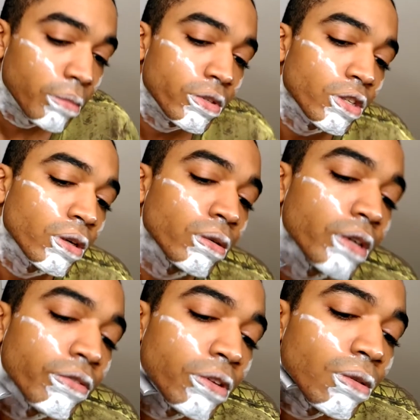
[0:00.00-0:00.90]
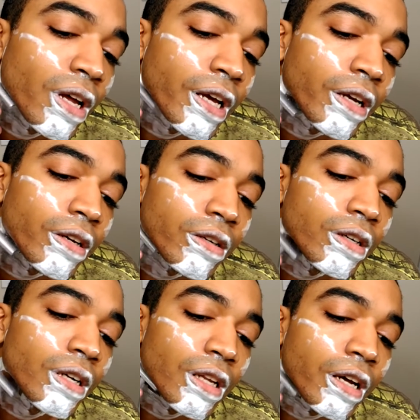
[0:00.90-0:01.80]
So if you like
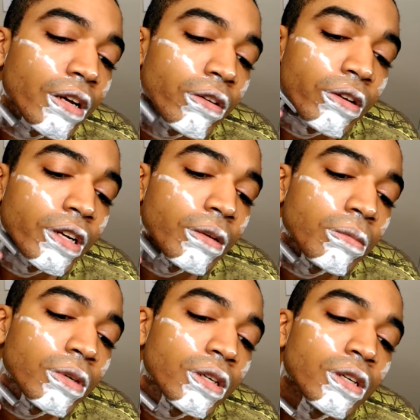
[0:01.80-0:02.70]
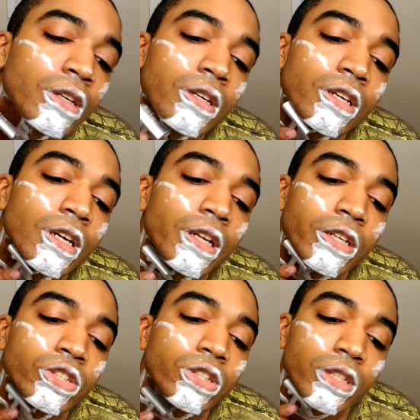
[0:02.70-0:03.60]
a lot of cream and a
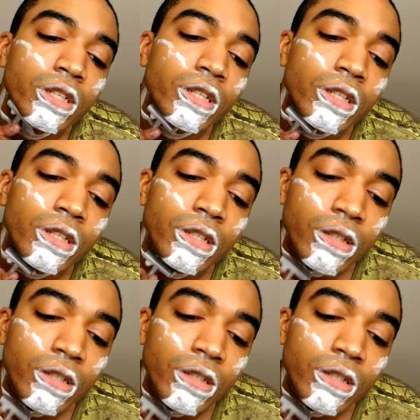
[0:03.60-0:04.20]
lot of sugar,